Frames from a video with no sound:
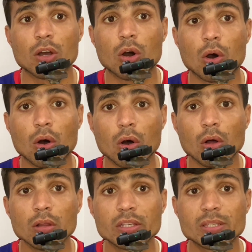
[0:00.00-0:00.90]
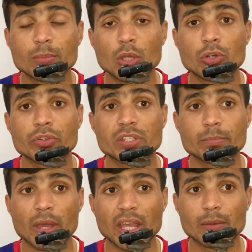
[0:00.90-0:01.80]
all the speakers
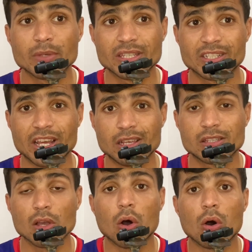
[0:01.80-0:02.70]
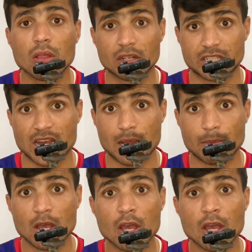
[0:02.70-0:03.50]
make mistakes all the time.